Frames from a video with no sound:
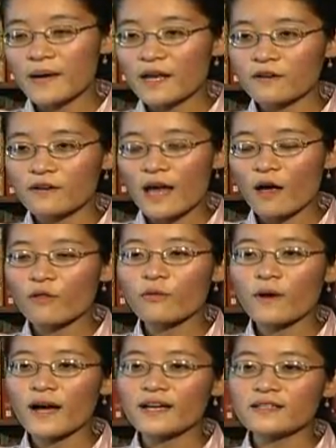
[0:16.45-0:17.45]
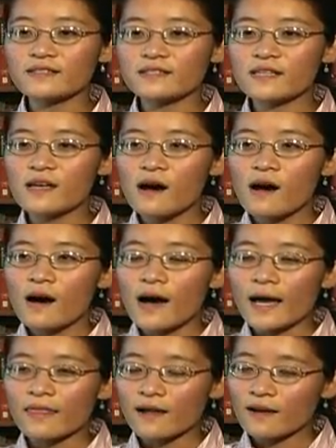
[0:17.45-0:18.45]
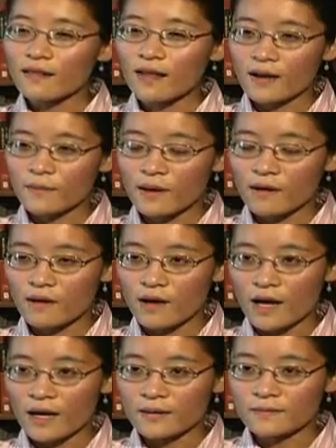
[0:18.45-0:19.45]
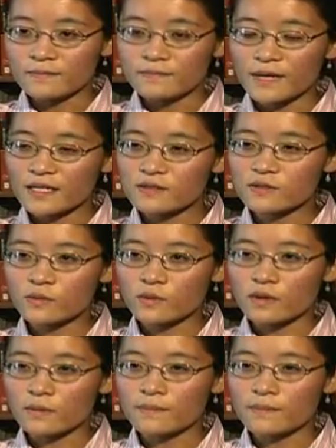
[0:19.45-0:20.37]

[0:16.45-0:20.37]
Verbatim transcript: better health wise. I thought a lot about um, med school,